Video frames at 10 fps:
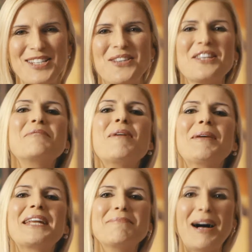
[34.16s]
To the
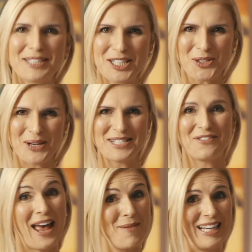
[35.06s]
Namibian MultiChoice
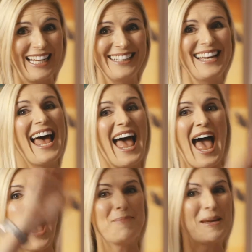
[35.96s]
family,
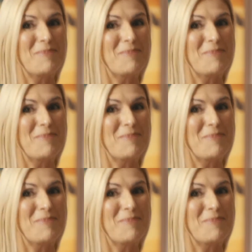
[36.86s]
happy